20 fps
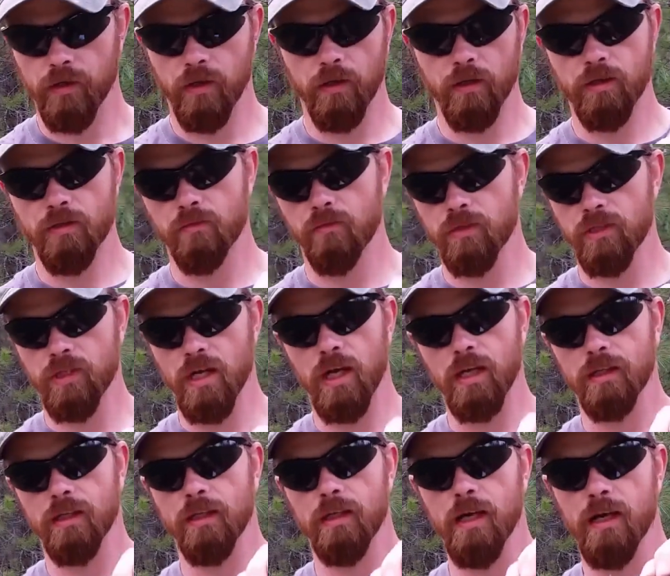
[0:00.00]
Now, this was
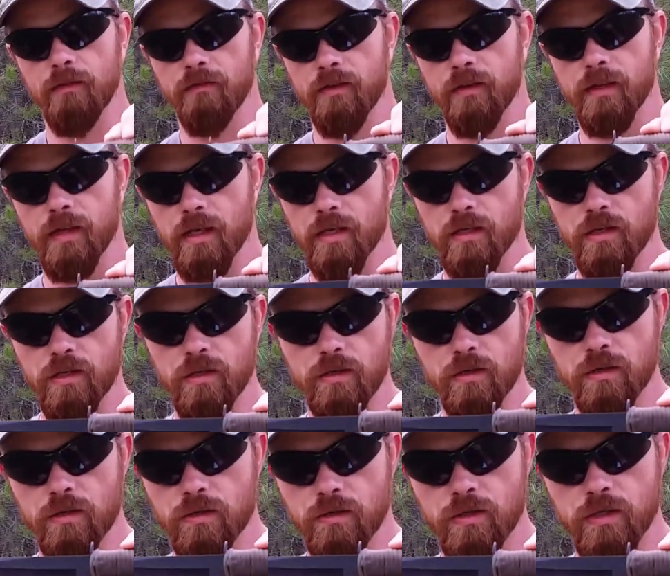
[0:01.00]
not the knife that they
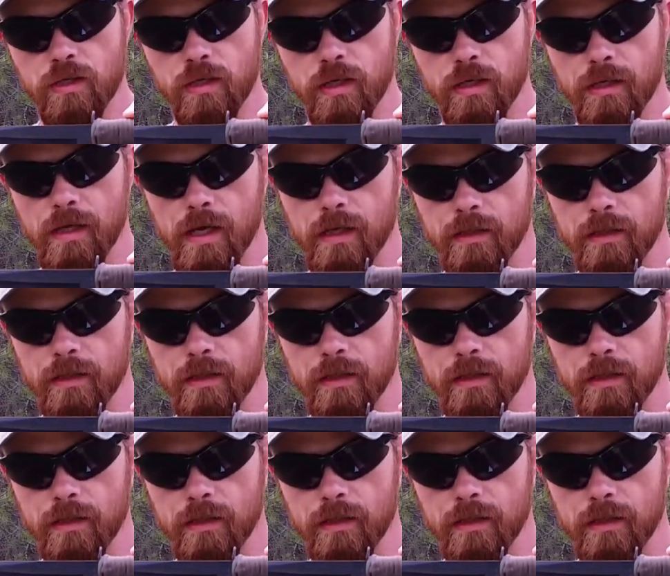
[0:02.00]
used at